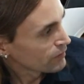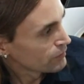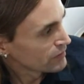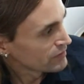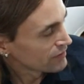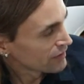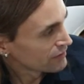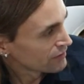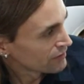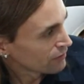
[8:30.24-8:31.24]
PC
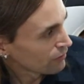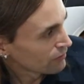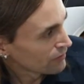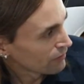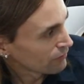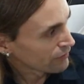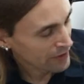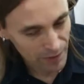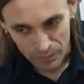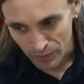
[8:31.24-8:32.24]
editor, the
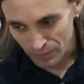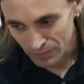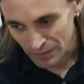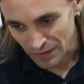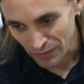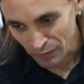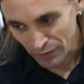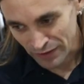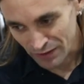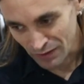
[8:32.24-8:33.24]
Kemper and the
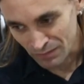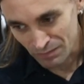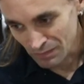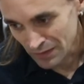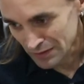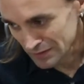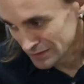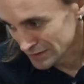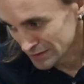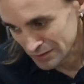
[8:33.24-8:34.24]
Fractal,
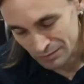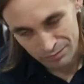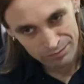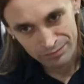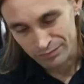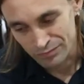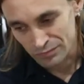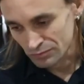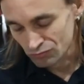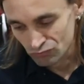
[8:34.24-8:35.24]
it's
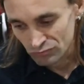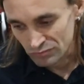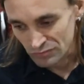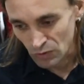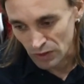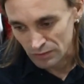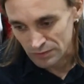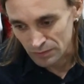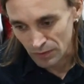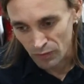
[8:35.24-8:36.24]
well,
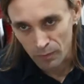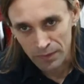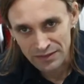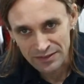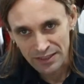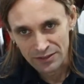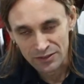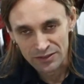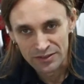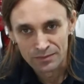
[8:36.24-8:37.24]
it's one of the best
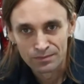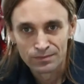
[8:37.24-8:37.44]
editors